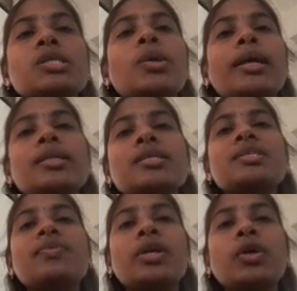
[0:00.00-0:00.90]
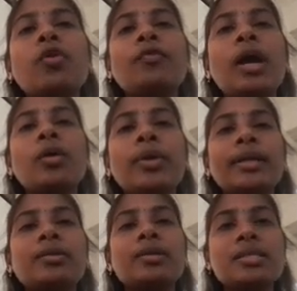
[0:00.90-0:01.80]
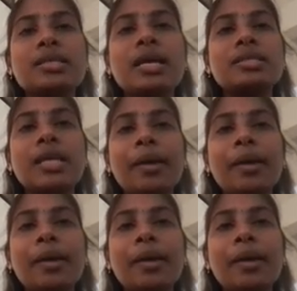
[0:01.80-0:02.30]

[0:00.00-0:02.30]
in this video we are going to discuss